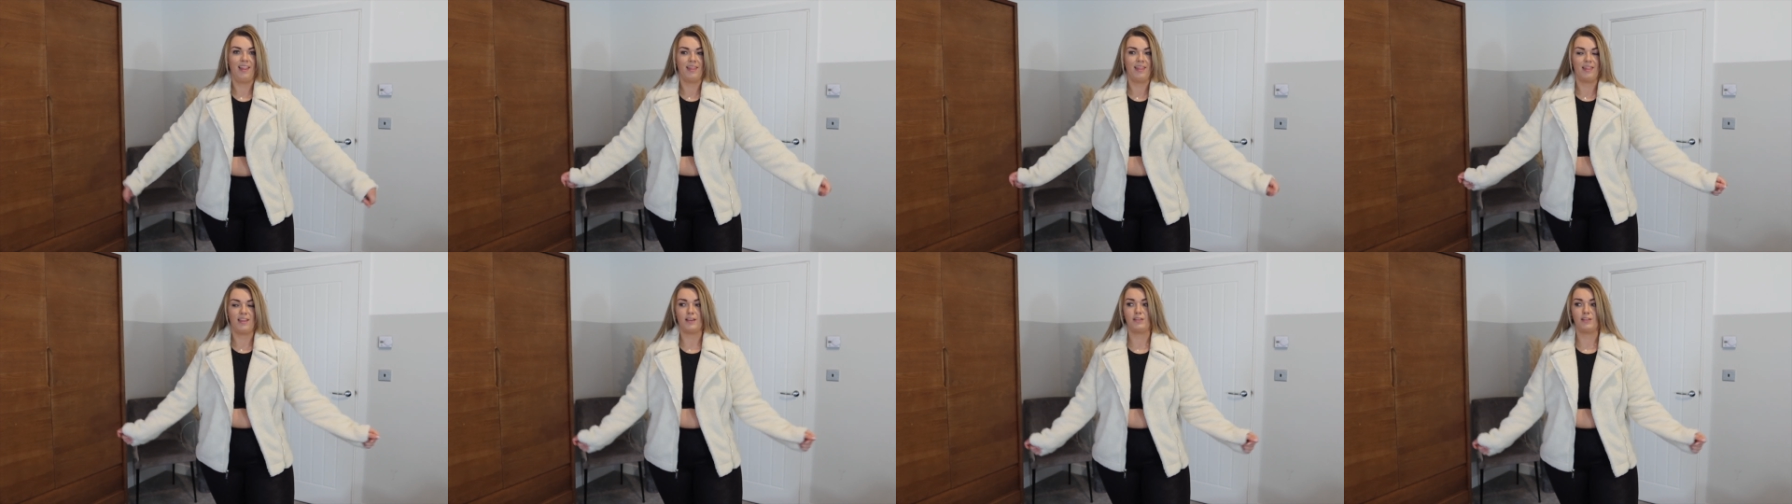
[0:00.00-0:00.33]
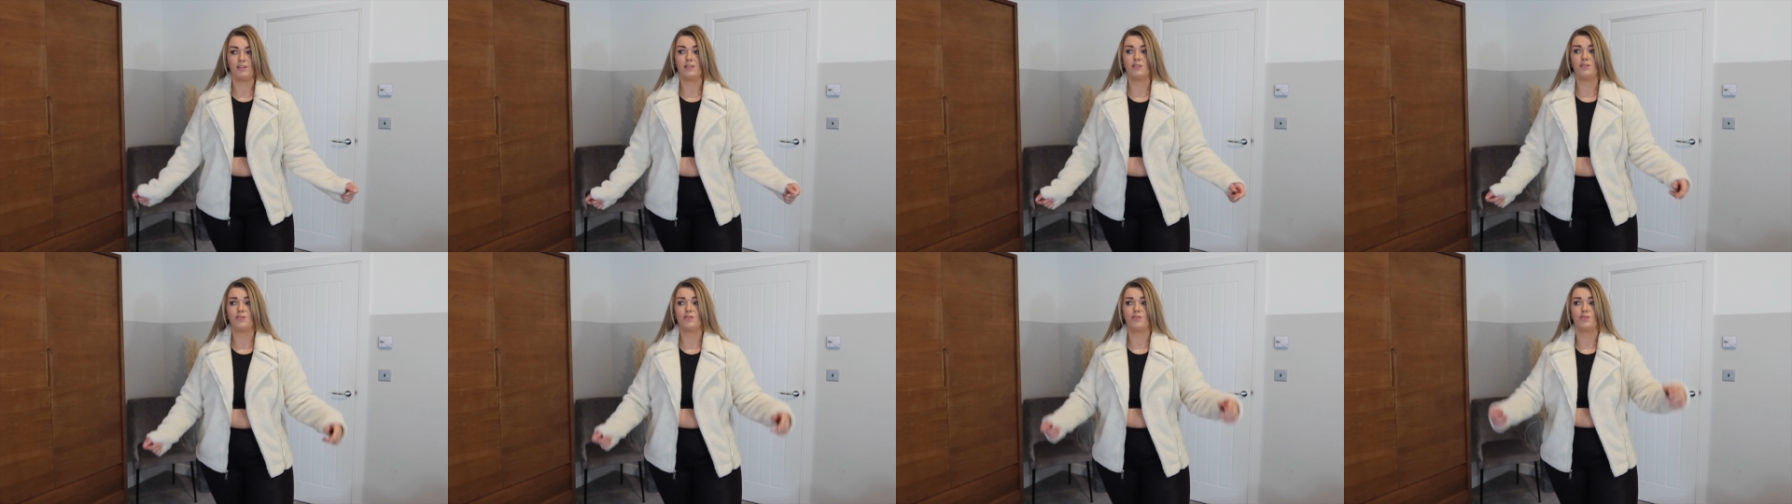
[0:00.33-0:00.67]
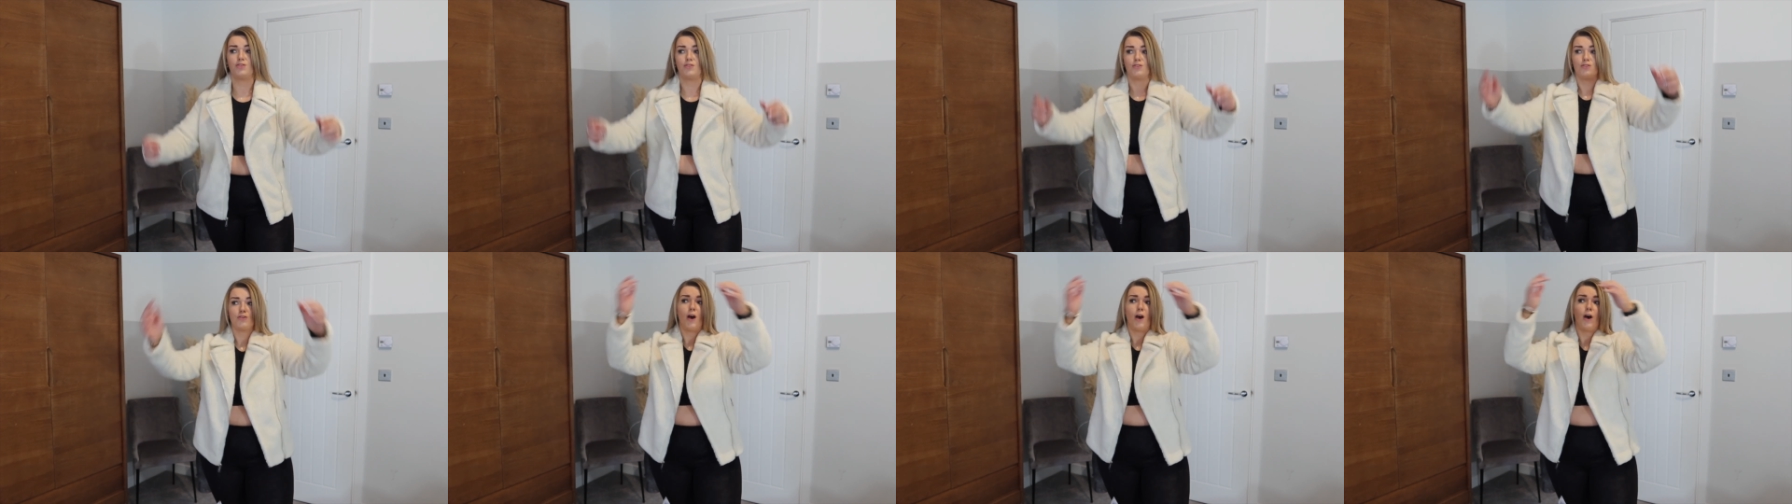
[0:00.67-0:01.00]
This is
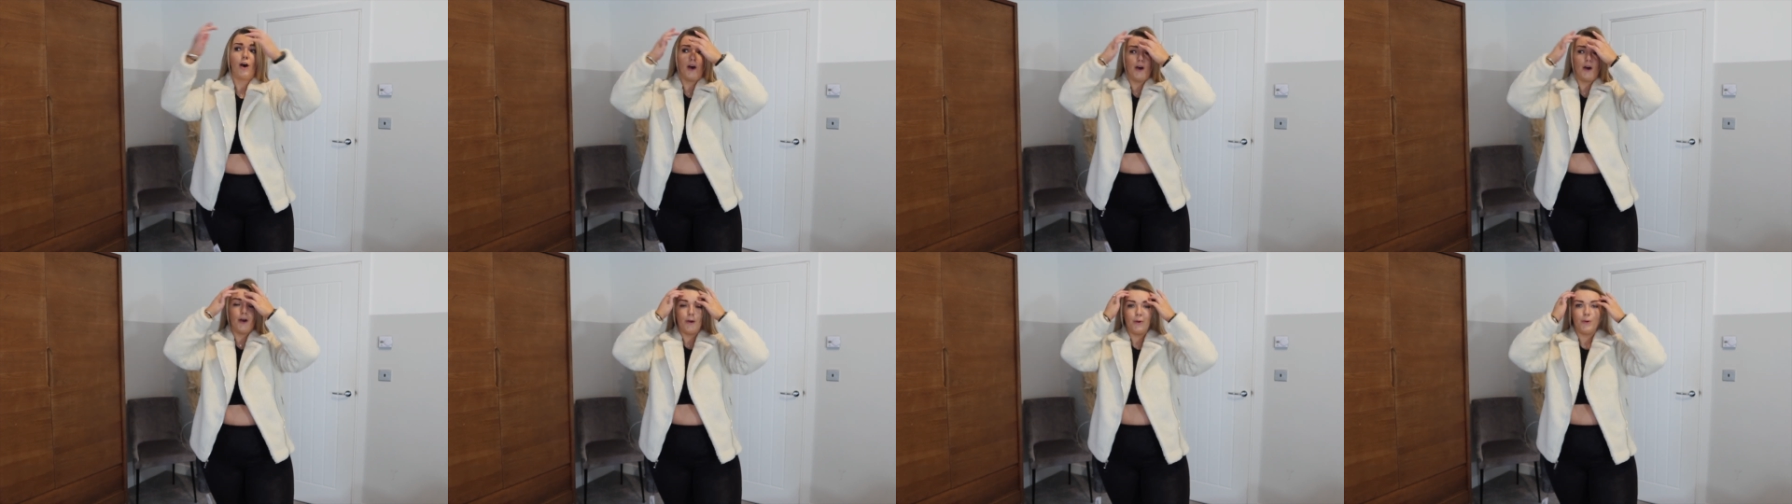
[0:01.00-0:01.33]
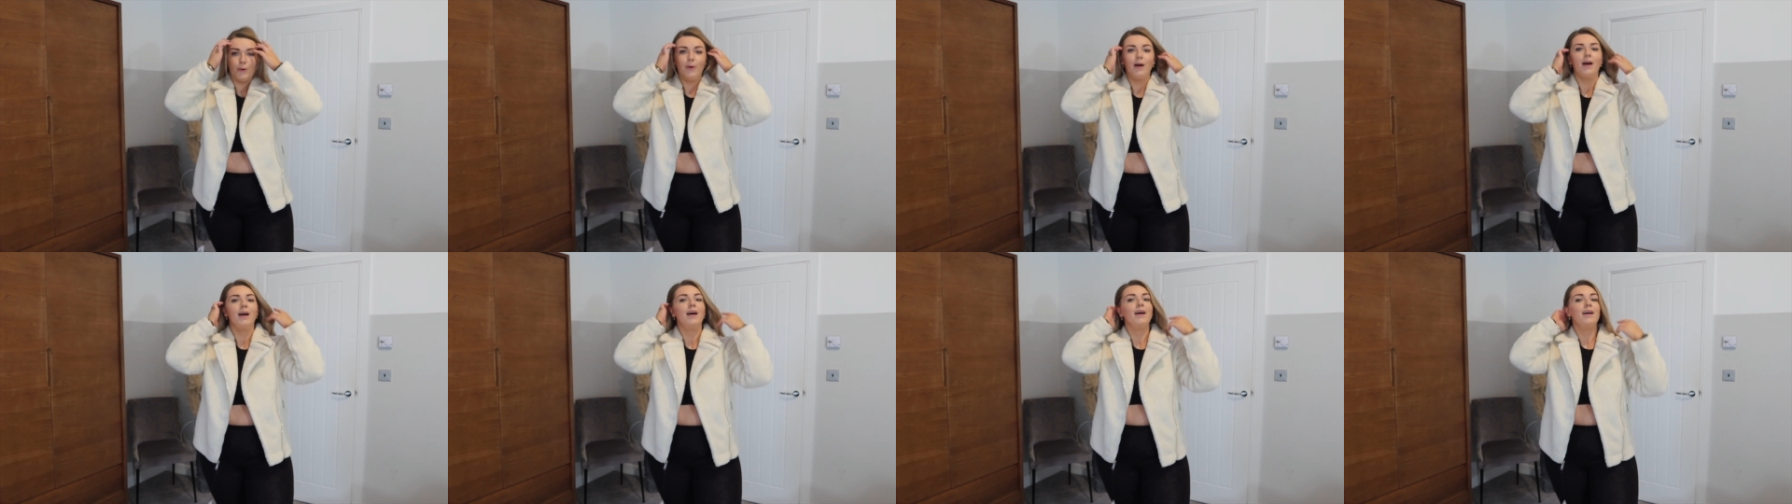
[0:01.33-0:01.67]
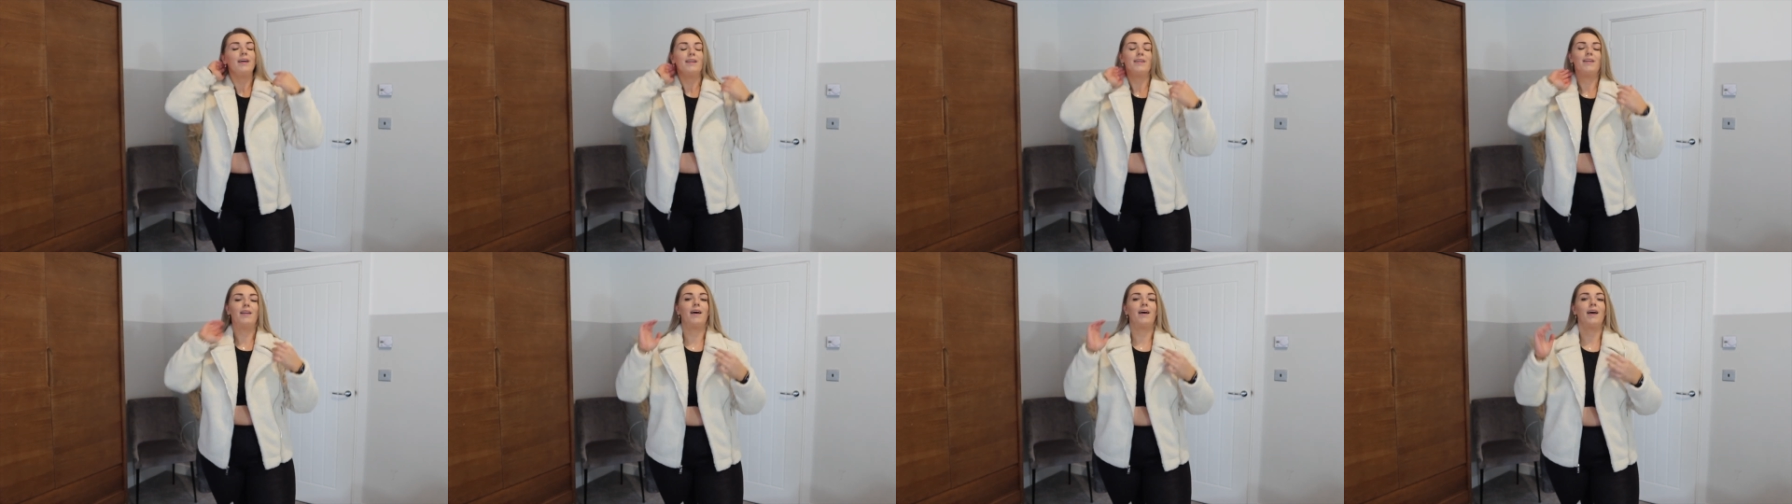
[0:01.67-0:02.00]
so
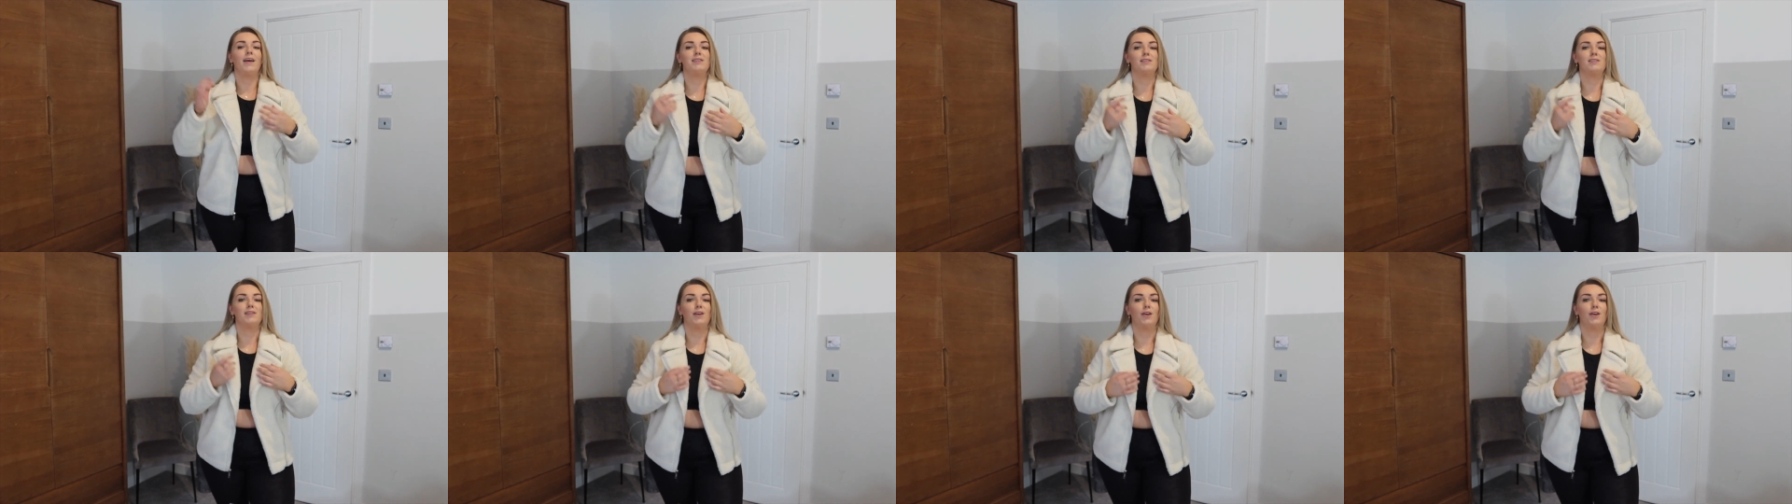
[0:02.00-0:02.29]
nice